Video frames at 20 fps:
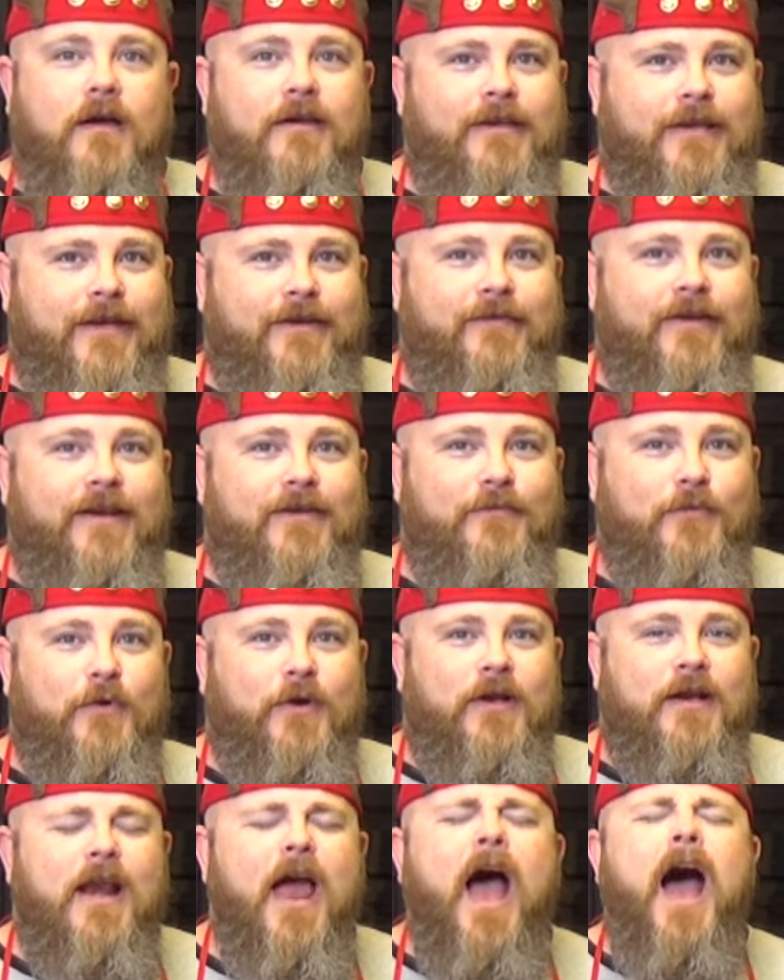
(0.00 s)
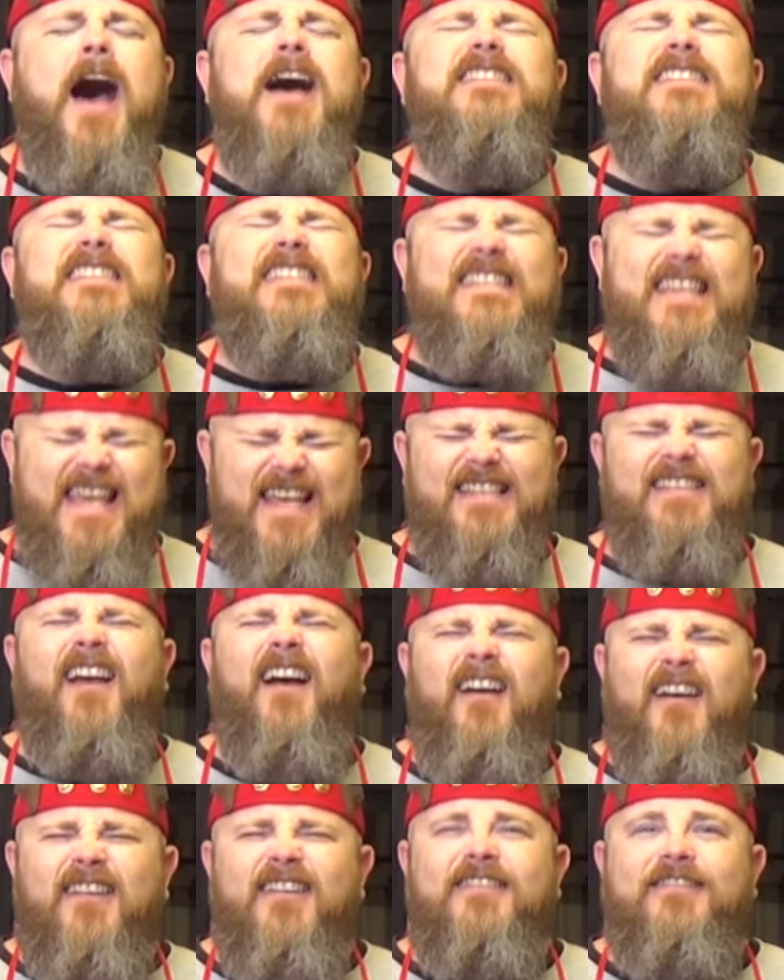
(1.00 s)
get ready for it,
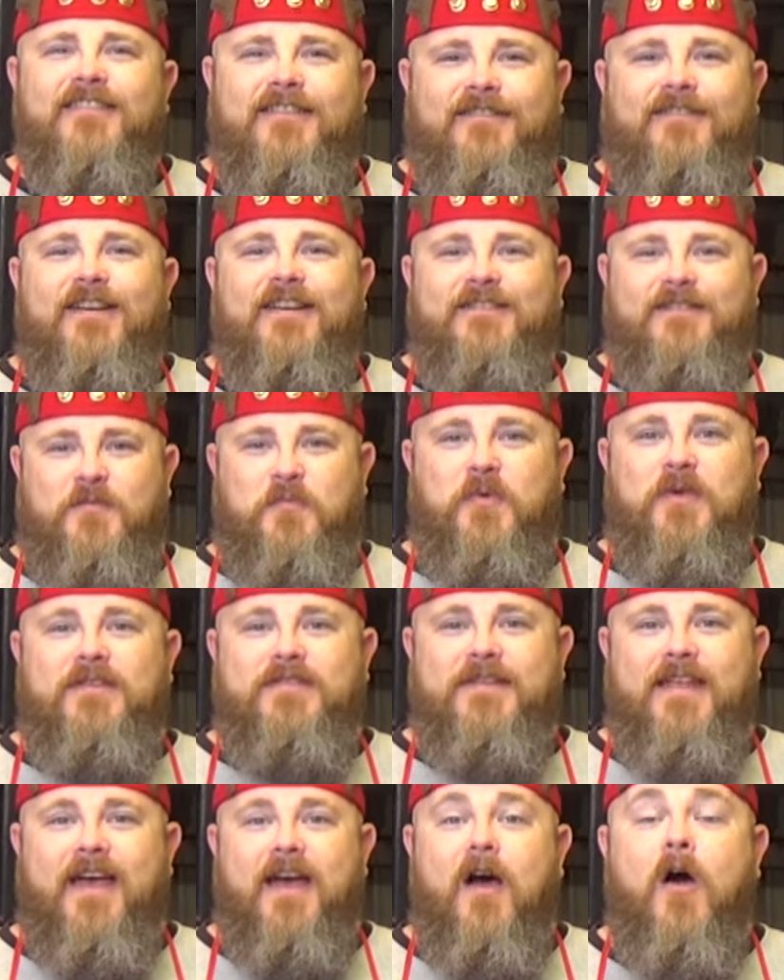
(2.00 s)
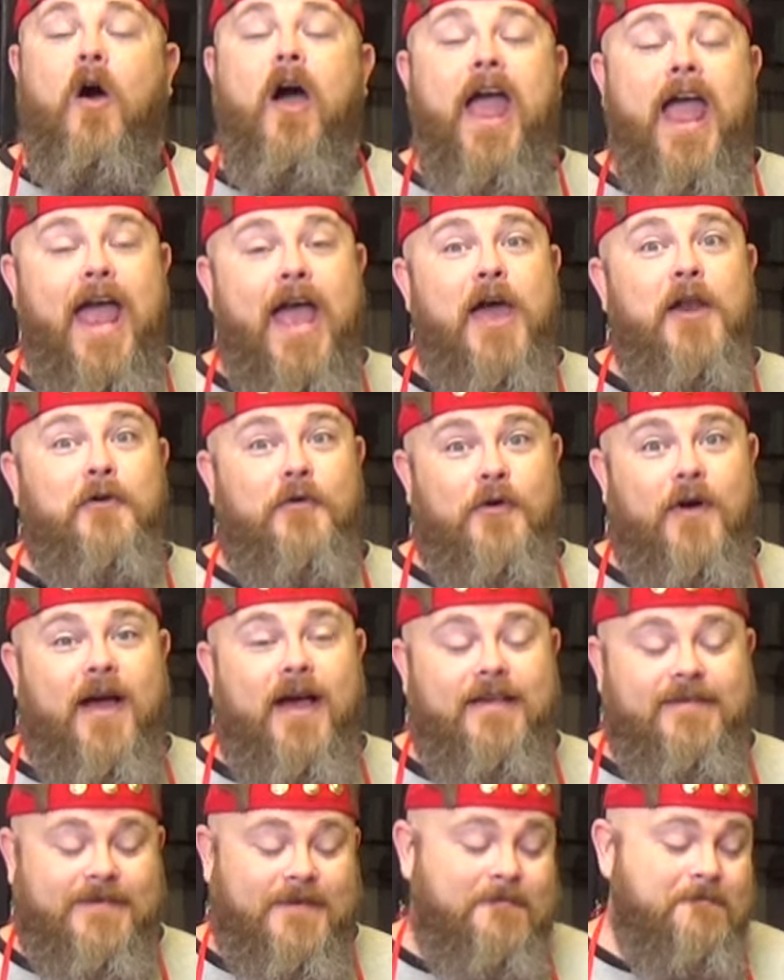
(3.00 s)
600 recipes now and
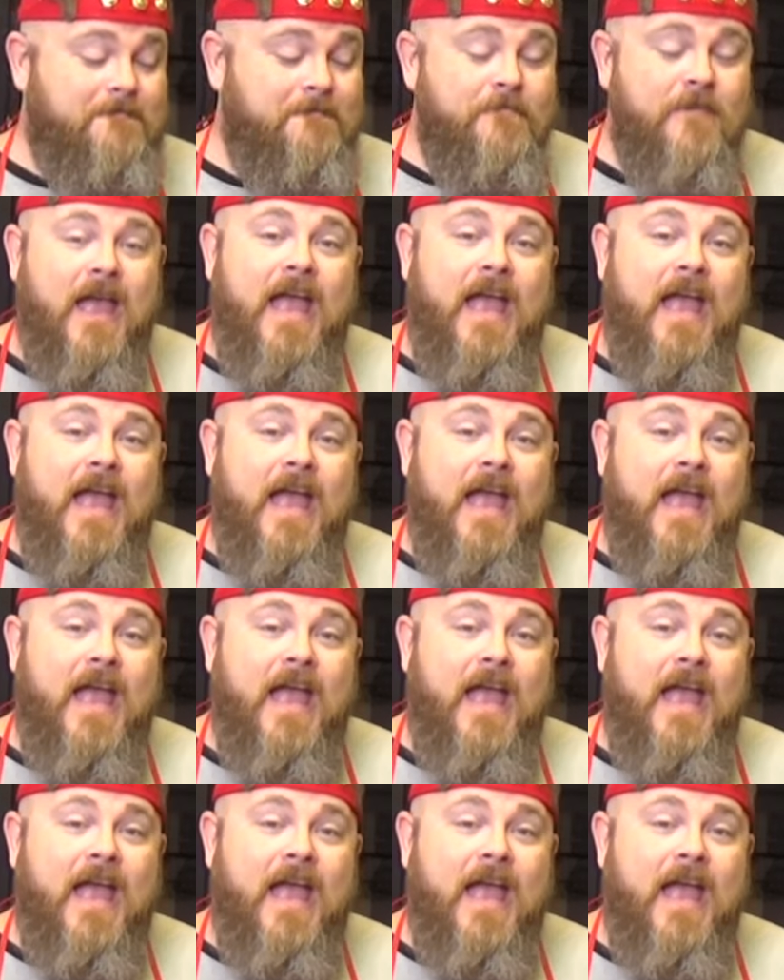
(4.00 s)
rising.